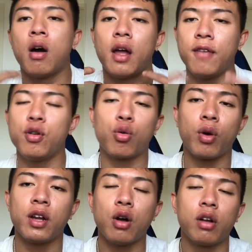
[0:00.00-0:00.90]
if you
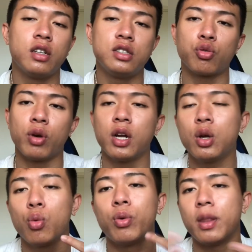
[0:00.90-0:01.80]
agree or disagree
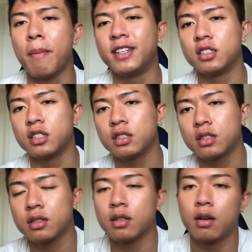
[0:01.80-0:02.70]
with the messages.
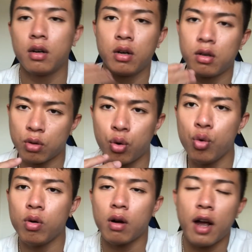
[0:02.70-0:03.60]

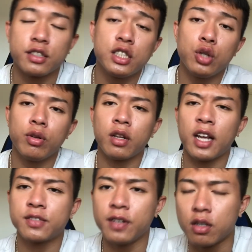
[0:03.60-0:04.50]
Cool, I'll see you in the
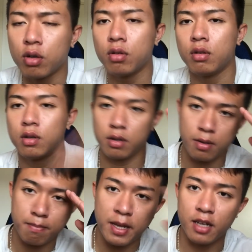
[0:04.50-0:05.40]
next video.
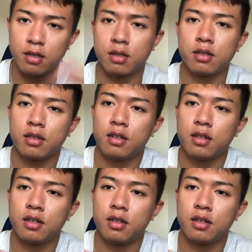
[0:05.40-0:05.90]
Peace.